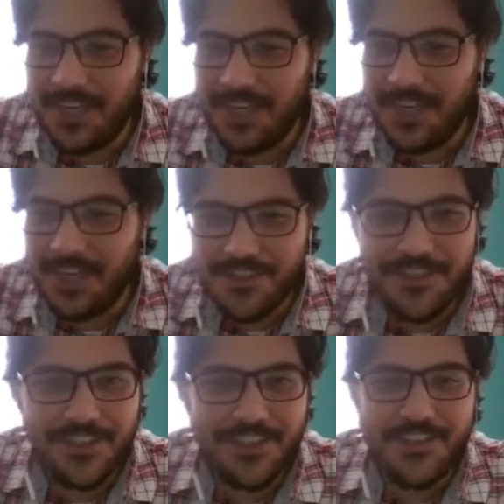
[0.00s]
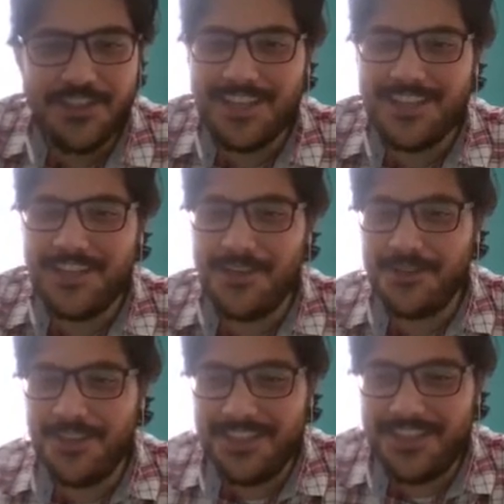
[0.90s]
When I see messages here in the chat, I
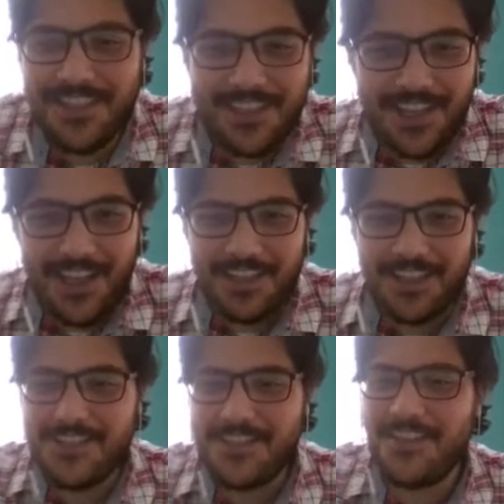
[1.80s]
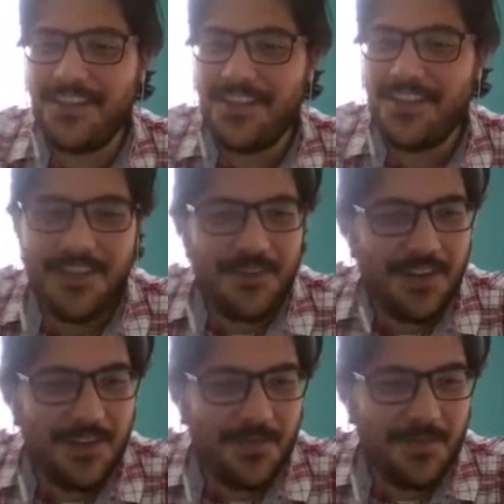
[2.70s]
know that at least you can
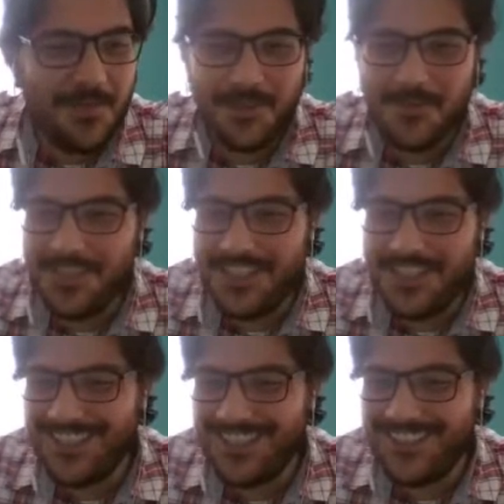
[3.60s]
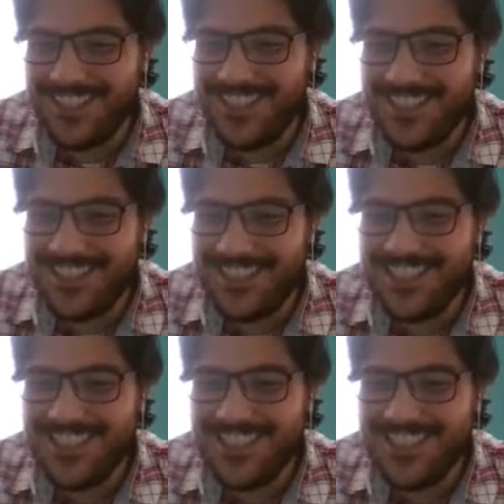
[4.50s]
hear me a little bit. All right, good.